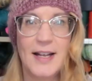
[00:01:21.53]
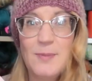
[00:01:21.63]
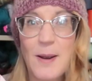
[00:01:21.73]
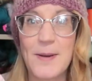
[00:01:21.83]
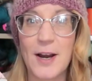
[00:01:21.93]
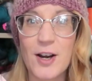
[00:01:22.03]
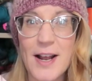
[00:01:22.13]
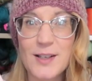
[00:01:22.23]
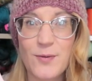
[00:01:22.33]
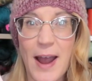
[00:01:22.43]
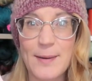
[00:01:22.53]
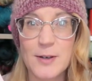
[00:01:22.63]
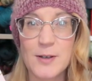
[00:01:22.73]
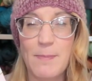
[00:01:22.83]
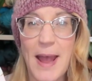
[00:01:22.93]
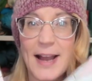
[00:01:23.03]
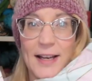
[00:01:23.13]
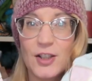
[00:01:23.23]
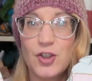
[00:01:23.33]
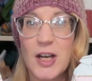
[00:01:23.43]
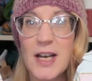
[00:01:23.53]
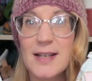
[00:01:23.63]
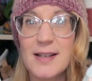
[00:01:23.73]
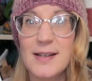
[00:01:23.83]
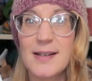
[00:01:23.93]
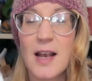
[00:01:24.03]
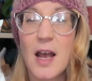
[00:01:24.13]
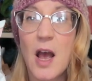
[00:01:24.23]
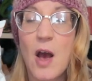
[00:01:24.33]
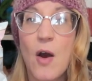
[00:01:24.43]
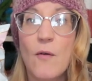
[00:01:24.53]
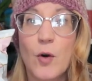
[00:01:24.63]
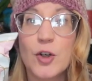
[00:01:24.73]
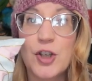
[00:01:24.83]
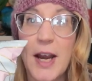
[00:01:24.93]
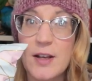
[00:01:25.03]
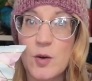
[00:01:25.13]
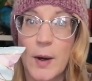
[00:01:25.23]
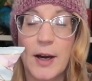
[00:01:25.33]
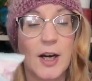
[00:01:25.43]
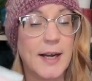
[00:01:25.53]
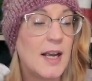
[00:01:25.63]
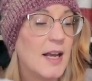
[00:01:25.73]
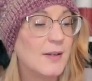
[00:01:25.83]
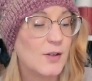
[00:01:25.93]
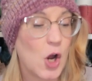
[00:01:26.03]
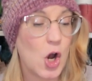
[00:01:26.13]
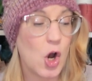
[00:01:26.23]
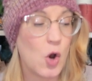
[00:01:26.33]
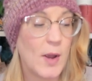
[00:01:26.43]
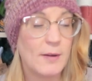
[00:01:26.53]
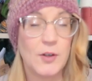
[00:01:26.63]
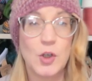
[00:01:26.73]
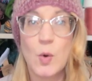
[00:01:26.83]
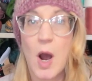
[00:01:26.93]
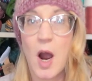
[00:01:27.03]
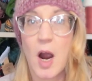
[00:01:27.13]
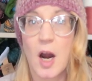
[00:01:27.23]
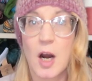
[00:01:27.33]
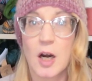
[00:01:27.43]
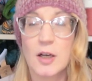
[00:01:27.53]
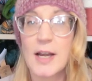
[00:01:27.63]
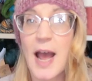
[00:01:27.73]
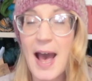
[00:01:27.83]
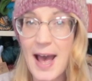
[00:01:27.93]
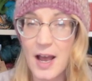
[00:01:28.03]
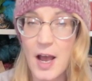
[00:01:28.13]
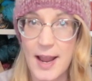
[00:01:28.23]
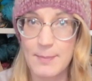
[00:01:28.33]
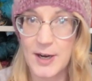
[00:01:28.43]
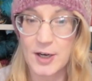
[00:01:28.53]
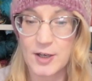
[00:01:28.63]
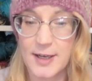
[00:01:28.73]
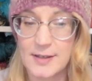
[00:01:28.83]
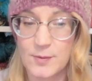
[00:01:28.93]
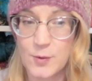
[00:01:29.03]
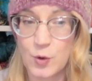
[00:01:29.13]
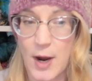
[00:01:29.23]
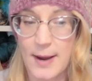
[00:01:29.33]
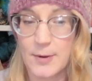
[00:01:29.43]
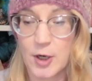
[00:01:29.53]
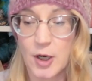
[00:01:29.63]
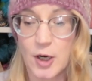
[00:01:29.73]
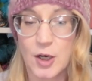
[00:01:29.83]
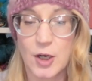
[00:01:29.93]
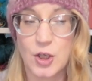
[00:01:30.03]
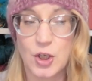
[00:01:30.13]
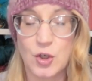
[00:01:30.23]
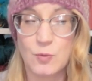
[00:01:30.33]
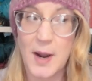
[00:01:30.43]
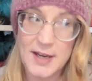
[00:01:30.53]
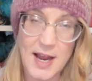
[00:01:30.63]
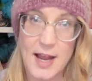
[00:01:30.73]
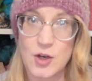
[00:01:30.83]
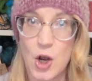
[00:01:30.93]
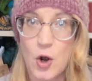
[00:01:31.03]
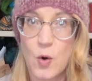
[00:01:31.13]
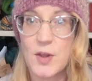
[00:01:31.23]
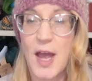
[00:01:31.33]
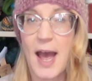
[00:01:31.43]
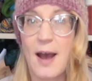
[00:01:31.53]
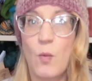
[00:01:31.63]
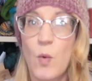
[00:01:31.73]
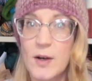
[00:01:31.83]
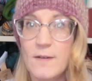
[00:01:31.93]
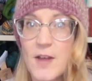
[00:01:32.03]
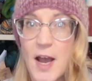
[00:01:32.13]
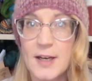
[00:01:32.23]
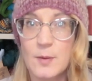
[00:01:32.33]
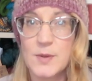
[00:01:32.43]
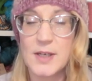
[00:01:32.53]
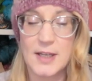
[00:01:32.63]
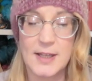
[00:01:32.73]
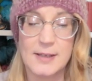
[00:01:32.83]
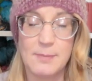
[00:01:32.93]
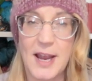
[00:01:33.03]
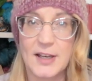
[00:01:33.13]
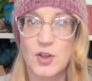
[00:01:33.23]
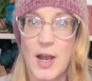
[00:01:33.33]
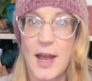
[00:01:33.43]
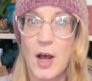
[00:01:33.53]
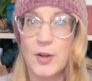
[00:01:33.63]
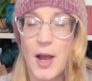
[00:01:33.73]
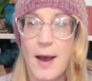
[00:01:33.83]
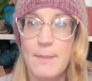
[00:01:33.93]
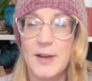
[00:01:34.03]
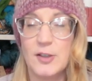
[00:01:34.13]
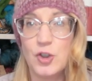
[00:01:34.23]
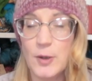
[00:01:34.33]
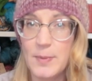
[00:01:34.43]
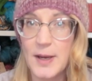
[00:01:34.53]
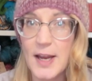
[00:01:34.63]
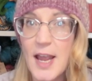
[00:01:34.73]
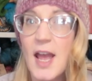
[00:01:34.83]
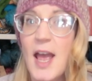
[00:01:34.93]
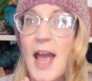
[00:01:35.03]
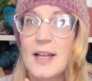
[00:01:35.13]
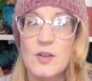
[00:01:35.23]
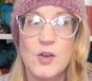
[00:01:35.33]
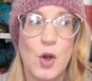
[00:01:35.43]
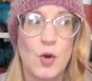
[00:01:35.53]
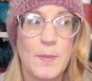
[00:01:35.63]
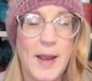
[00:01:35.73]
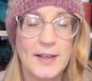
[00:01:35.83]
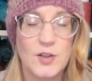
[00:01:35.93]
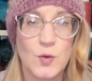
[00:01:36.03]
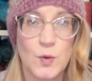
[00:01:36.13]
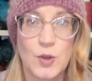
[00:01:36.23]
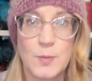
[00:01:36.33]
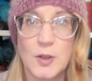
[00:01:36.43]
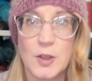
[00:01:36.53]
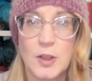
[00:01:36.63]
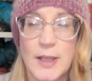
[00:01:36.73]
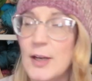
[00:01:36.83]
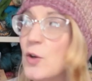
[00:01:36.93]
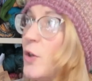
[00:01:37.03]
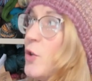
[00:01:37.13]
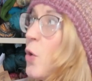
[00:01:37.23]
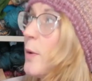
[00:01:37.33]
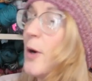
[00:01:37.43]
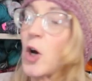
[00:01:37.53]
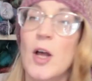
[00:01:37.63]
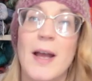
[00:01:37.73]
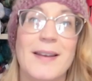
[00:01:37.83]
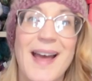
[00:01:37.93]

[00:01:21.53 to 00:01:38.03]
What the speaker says: It's my Paradise Fibers packages for January. So if you are not a Paradise subscriber, you might not know that one of the items in this package got held up in shipping, and so the packages were shipped a little later than normal.